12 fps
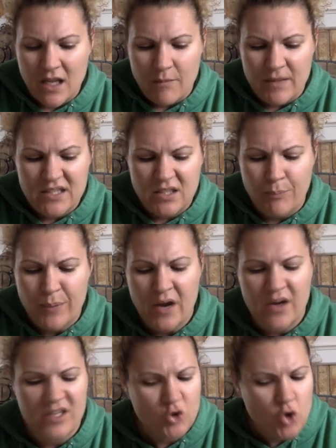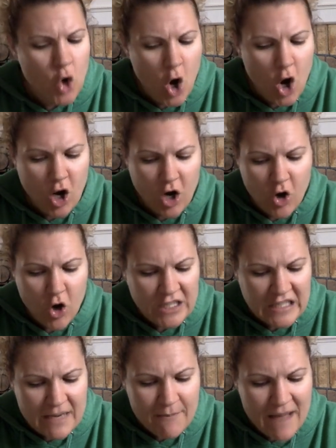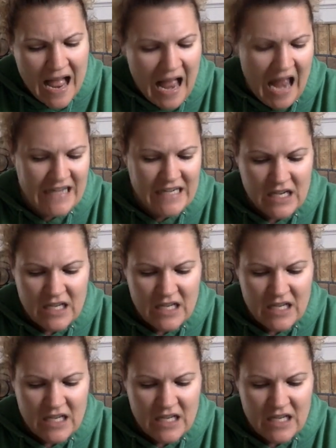Mr. Paris no goodly man.